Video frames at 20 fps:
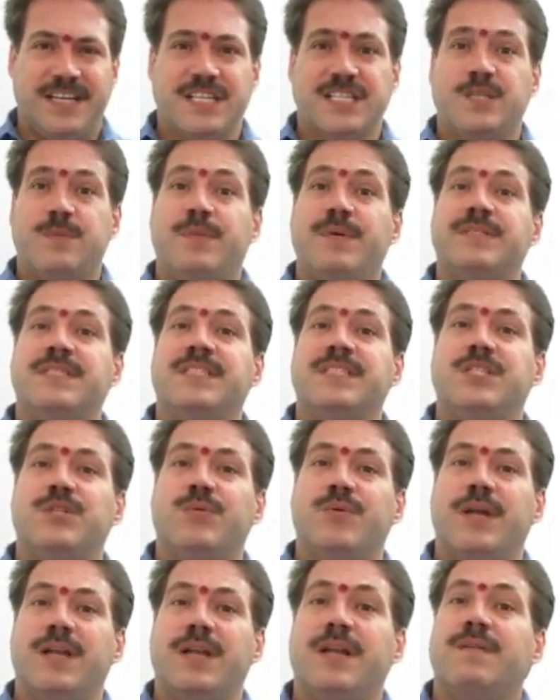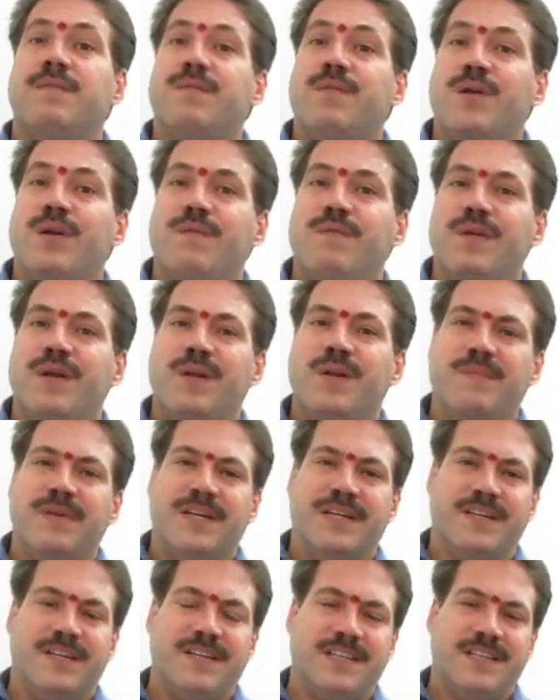spiritual
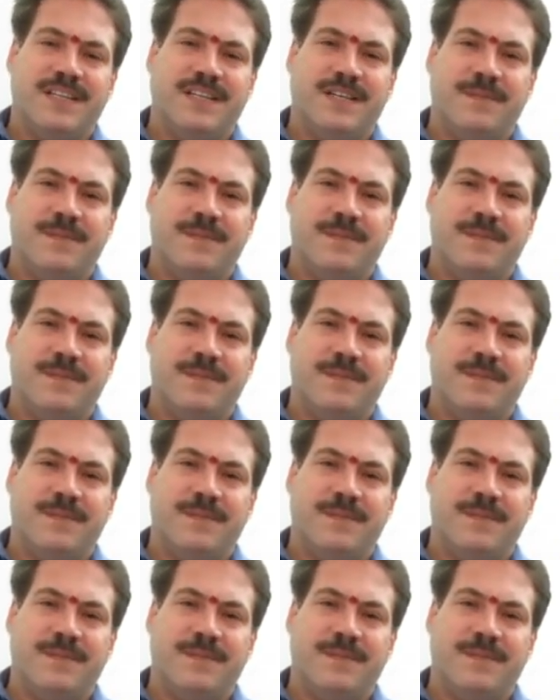fulfillment,